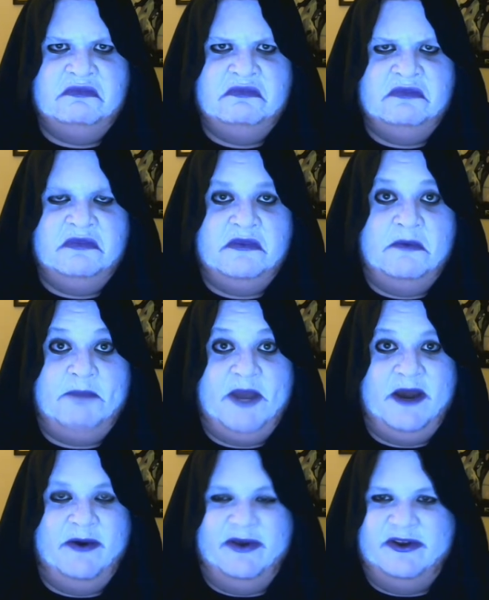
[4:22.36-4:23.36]
The
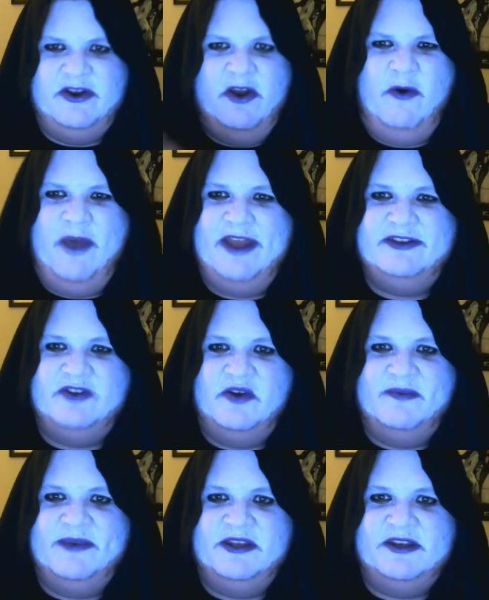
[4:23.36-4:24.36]
power. No enter
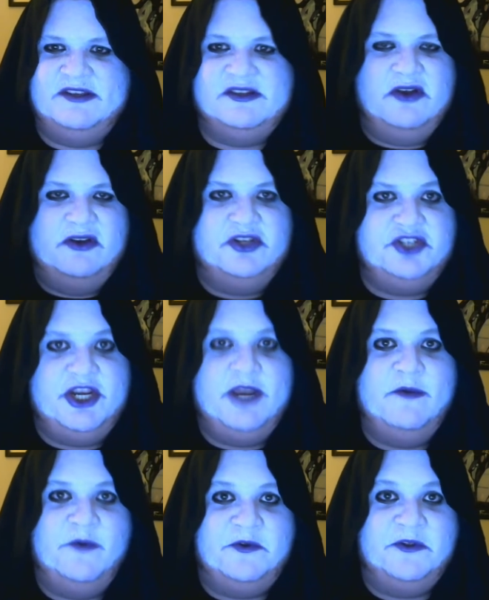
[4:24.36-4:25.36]
abilities on a J
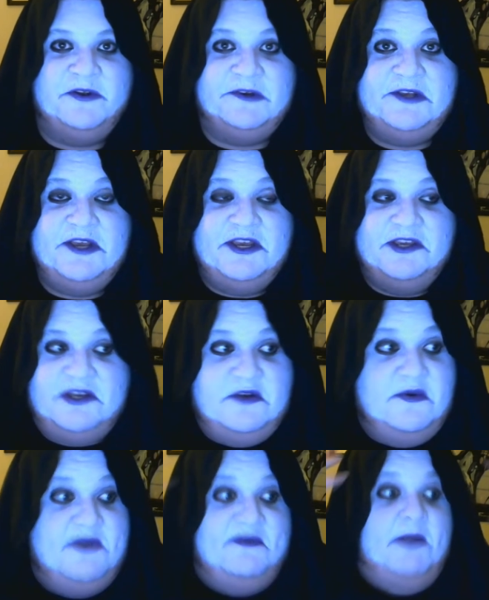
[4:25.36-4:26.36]
ruler. Can
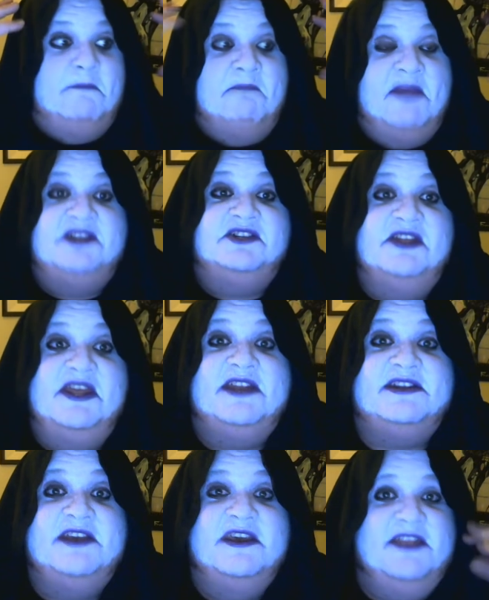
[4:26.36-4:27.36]
you even imagine
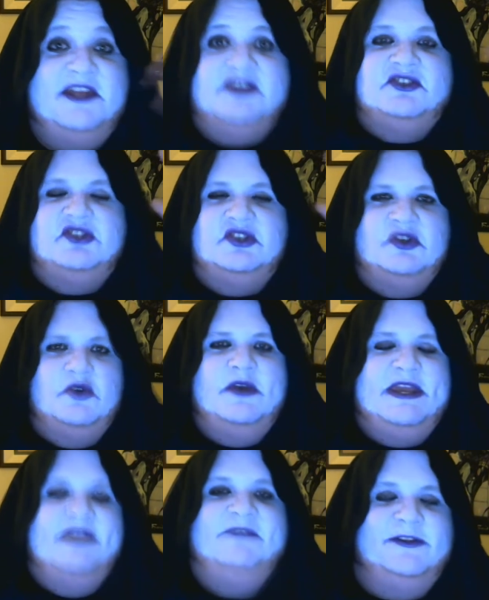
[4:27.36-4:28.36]
that? That is so
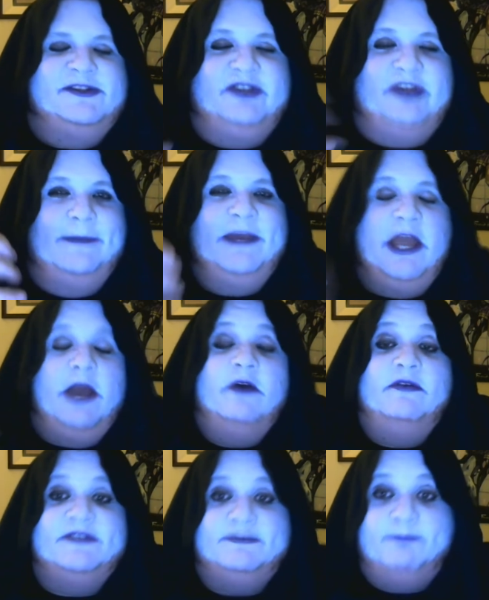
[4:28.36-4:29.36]
evil it's coming out
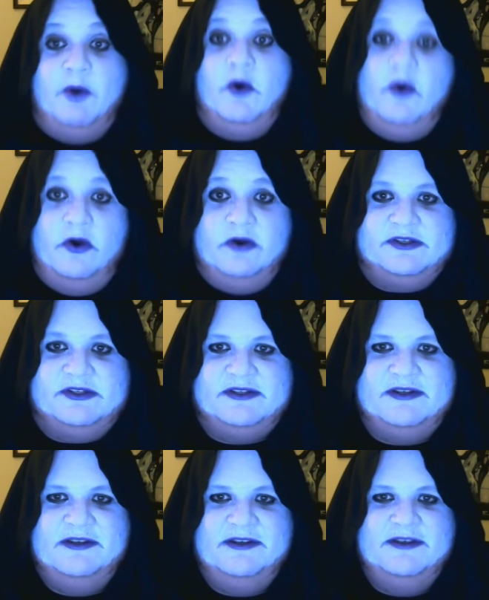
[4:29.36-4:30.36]
of his pores.
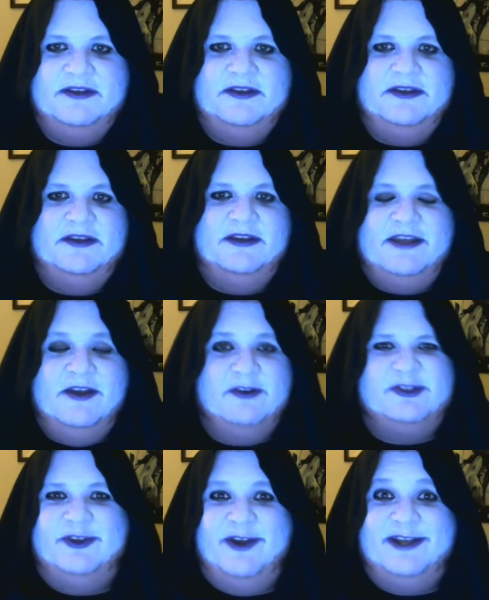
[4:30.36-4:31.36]
He
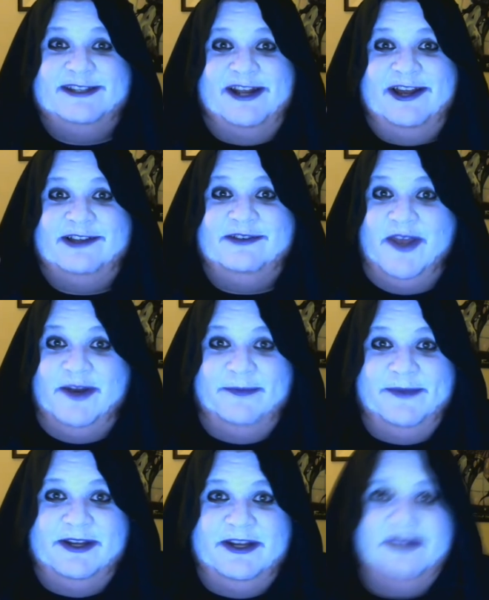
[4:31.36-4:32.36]
also has an activate
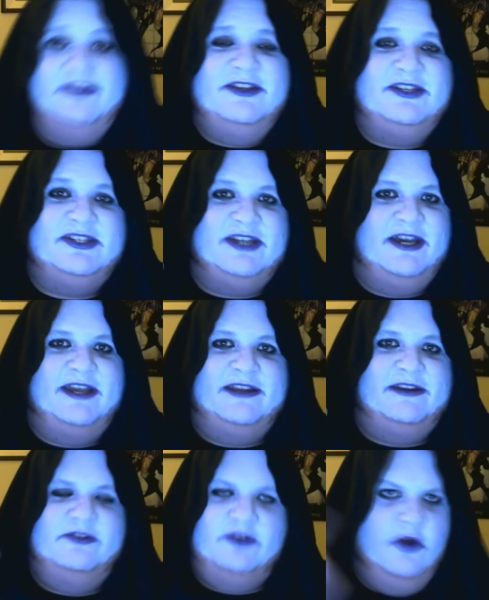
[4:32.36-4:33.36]
ability on this side.
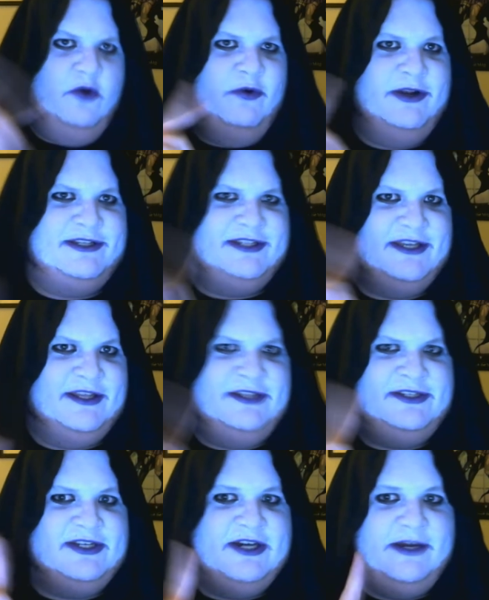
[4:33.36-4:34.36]
No resting
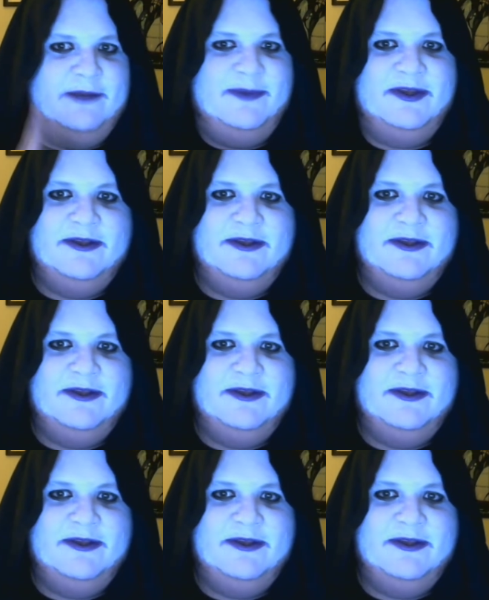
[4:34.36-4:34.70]
this time.